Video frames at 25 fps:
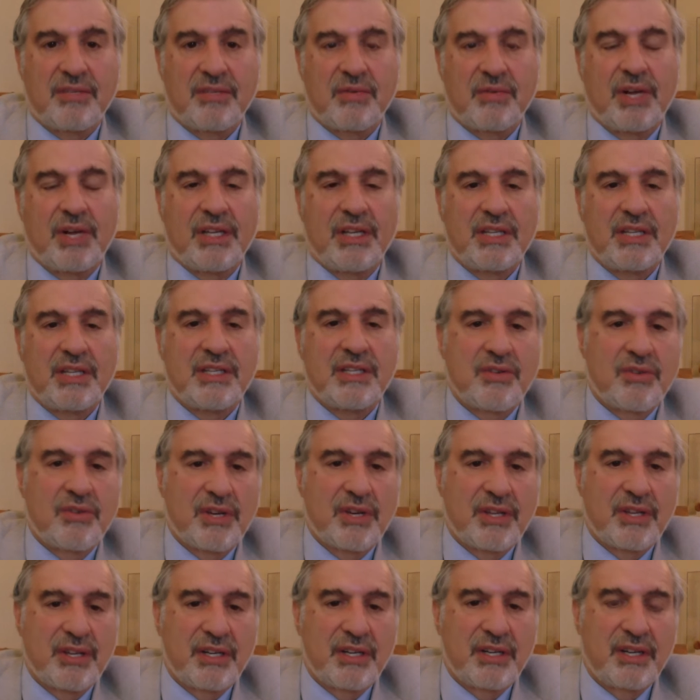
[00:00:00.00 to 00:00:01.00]
as well as
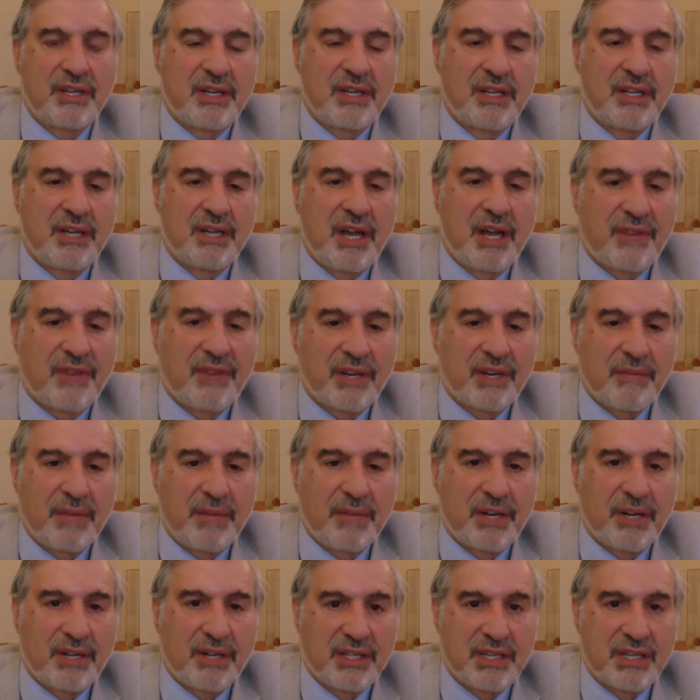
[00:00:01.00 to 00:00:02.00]
Northern African
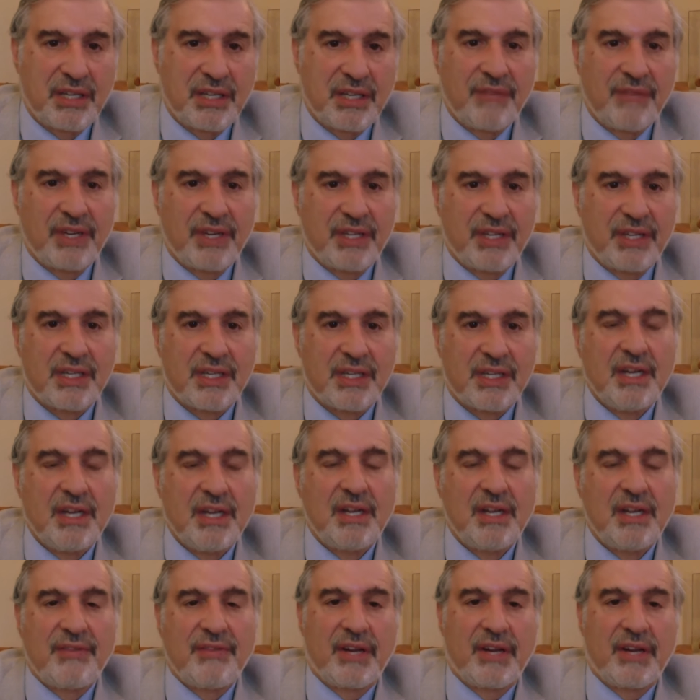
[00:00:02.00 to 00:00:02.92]
Americans living as